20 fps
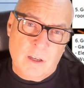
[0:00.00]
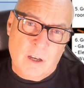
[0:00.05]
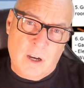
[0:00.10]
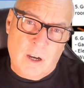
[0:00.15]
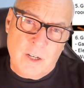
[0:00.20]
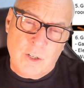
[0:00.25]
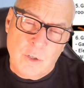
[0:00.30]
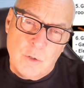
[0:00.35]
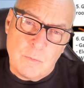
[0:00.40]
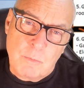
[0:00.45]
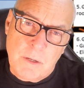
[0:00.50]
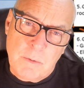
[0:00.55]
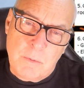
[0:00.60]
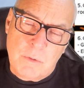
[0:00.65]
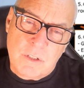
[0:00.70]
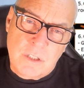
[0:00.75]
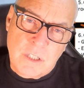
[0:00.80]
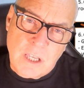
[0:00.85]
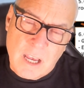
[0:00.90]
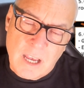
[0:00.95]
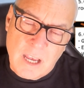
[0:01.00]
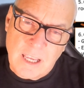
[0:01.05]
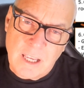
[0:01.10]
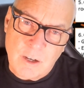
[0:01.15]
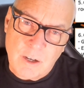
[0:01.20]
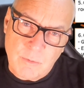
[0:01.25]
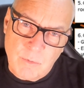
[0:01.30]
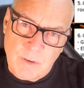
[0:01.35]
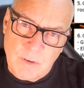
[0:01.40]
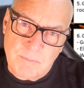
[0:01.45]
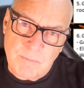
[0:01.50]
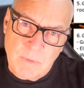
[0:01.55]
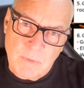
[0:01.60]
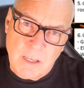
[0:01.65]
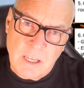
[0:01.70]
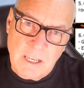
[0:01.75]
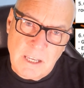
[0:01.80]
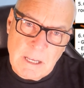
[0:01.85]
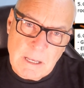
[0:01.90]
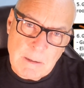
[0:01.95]
I normally would take with
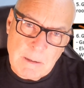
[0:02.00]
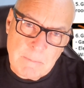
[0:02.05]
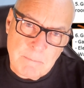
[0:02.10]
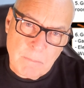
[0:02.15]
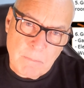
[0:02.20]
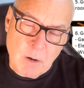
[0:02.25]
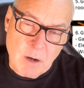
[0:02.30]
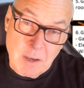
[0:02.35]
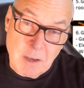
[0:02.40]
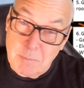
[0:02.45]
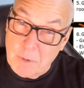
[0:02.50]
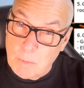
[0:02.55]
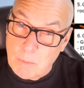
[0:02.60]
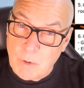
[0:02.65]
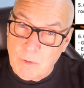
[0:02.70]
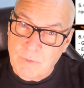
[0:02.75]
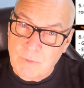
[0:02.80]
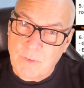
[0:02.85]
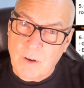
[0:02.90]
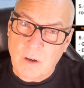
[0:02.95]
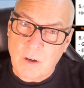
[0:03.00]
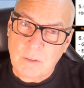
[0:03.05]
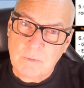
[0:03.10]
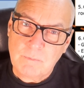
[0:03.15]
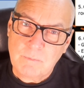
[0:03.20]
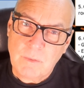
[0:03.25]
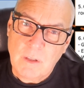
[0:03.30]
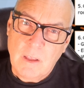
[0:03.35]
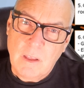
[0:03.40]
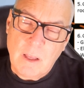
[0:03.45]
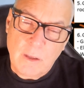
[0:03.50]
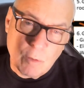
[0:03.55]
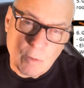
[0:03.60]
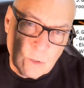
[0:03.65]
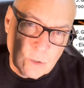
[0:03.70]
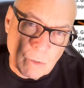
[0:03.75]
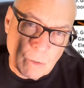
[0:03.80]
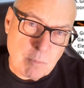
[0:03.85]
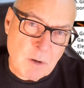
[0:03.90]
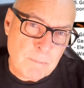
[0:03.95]
me my mobile phone,
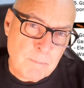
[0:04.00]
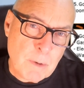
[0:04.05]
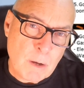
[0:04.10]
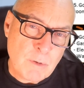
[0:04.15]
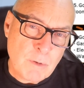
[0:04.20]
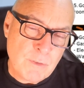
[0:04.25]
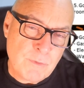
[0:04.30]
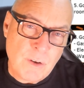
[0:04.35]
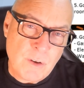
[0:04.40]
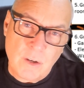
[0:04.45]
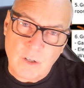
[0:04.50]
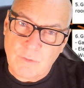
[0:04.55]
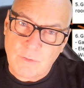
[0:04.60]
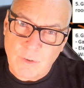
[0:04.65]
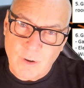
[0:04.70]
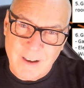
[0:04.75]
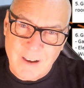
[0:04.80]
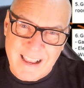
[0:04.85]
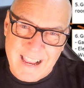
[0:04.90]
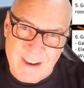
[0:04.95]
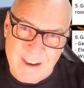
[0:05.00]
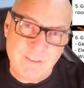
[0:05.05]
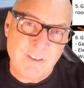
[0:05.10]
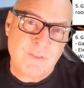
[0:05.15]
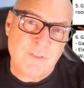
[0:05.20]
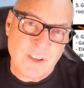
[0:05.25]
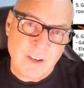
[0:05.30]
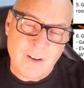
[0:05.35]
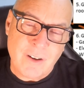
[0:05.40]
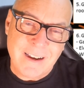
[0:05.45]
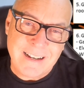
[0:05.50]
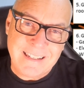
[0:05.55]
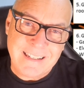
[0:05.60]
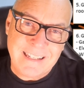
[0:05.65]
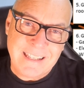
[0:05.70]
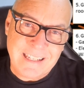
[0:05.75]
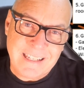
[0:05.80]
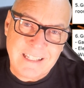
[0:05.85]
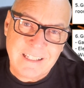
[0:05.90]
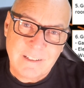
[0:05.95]
because on my mobile phone I've got everything I
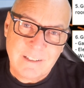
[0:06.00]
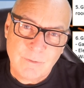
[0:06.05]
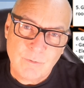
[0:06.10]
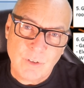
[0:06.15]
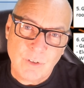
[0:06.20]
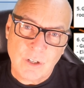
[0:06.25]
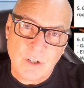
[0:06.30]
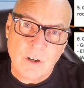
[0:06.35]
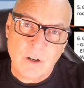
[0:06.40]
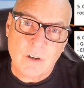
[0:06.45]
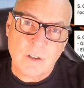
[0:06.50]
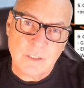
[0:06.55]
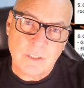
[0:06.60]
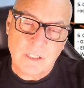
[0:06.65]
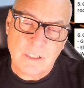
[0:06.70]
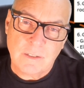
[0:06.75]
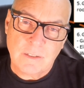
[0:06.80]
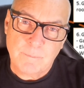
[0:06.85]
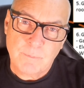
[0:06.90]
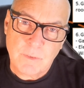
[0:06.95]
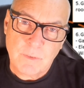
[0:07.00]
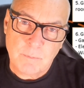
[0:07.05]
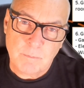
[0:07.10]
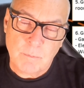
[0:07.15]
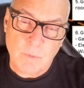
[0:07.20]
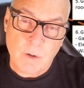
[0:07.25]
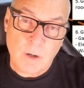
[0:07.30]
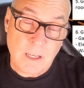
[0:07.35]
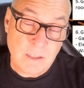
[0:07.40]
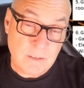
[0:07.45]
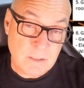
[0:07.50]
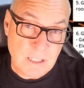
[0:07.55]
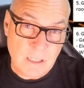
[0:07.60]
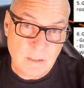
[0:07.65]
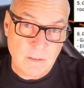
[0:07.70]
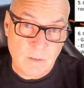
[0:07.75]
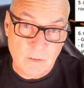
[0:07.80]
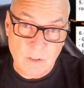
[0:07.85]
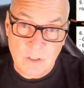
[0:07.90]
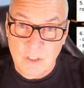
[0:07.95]
need regarding my
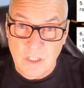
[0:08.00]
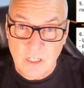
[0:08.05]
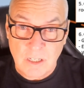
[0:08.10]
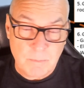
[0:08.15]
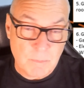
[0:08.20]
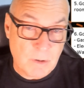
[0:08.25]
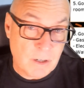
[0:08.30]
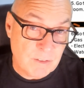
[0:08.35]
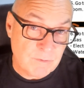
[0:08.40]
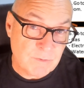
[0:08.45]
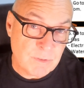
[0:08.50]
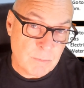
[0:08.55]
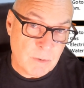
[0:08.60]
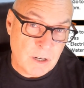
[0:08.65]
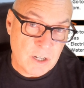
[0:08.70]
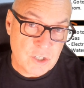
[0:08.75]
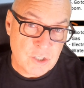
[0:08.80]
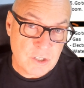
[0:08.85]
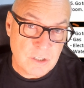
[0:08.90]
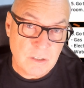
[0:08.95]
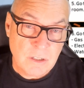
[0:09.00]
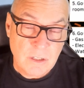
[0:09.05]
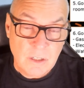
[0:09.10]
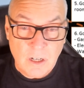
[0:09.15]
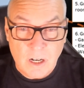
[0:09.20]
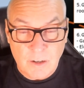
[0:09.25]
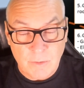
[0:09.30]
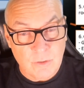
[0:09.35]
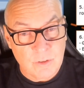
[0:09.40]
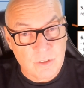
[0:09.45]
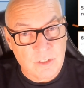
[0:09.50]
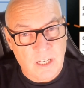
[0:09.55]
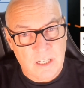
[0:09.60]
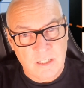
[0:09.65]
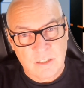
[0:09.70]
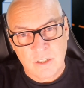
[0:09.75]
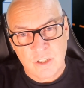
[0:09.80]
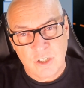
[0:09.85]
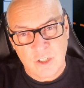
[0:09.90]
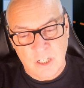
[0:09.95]
technology and my information. I've got
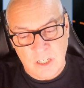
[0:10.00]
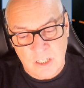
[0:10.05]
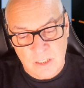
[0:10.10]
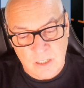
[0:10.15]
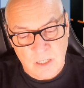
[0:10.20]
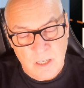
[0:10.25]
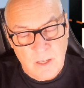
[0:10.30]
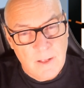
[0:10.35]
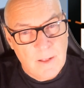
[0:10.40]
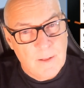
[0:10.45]
data sheets.